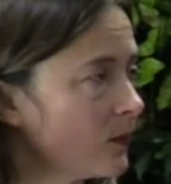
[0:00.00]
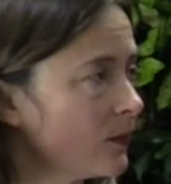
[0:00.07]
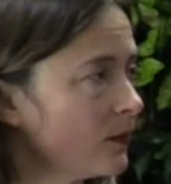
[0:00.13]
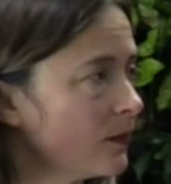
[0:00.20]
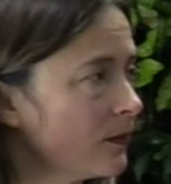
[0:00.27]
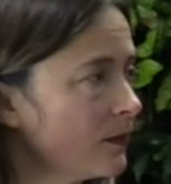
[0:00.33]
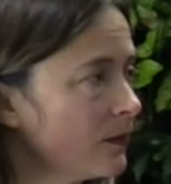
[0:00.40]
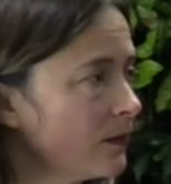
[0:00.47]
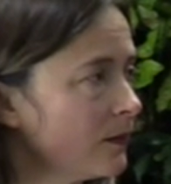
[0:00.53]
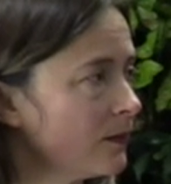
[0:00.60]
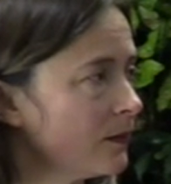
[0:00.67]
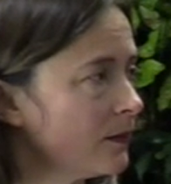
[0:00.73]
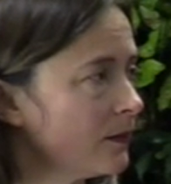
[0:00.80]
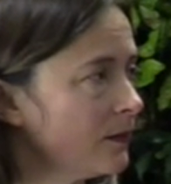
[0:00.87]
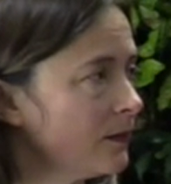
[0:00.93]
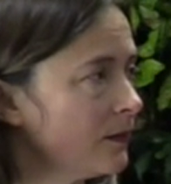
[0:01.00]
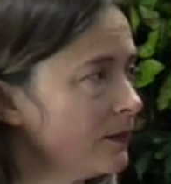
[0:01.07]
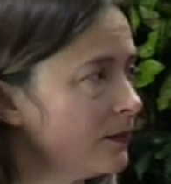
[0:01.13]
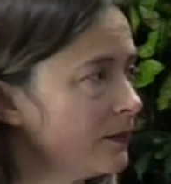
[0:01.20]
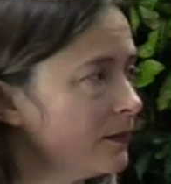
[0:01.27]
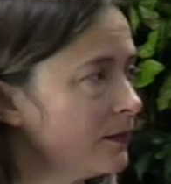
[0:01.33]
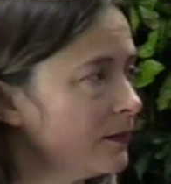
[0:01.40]

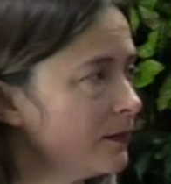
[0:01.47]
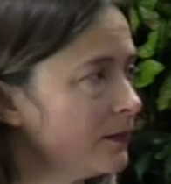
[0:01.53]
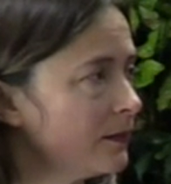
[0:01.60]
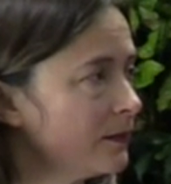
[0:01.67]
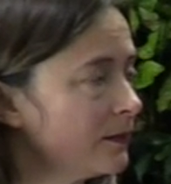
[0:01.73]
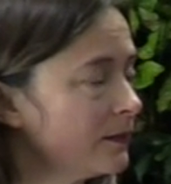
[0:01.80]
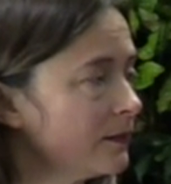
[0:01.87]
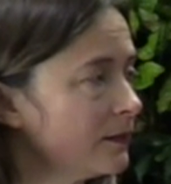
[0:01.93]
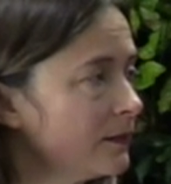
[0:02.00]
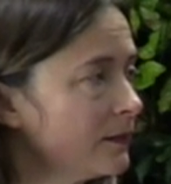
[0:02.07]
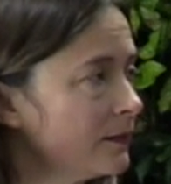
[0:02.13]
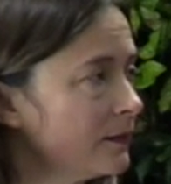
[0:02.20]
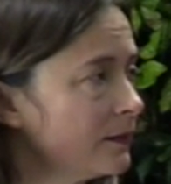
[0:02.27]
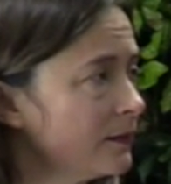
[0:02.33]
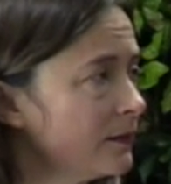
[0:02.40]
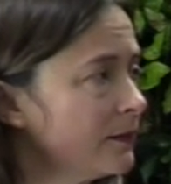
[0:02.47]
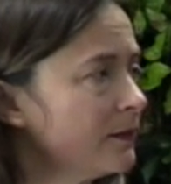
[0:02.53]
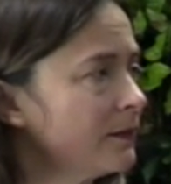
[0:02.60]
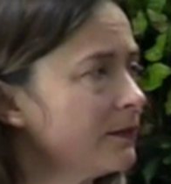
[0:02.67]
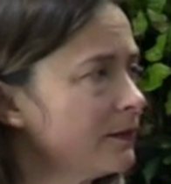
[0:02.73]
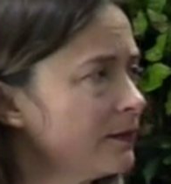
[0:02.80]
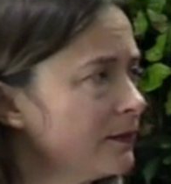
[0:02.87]

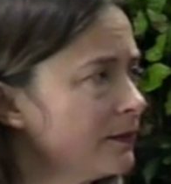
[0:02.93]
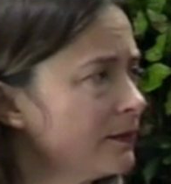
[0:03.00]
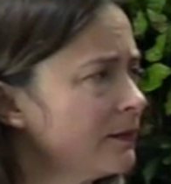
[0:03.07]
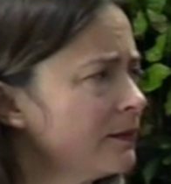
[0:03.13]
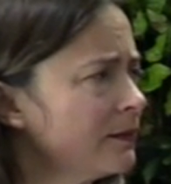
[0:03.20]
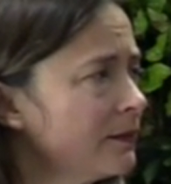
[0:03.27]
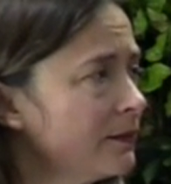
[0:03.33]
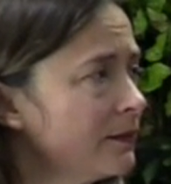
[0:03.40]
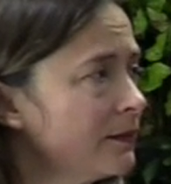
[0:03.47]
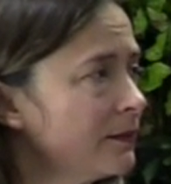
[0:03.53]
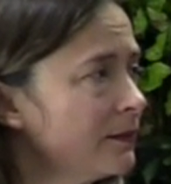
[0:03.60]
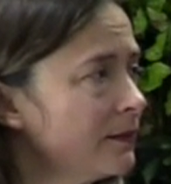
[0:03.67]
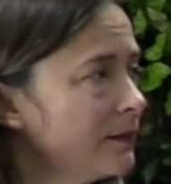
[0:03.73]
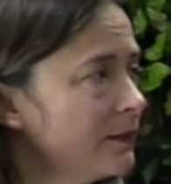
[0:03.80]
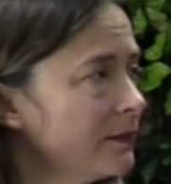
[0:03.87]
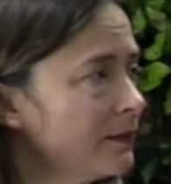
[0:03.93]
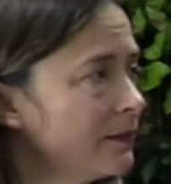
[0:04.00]
The person shown says nothing.